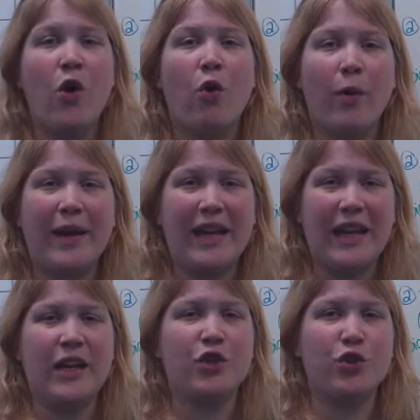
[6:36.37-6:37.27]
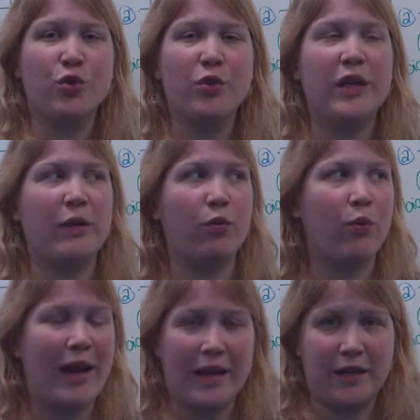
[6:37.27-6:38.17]
Or am I getting a truly
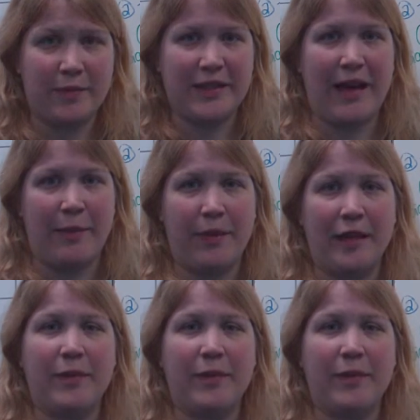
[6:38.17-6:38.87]
random sampling?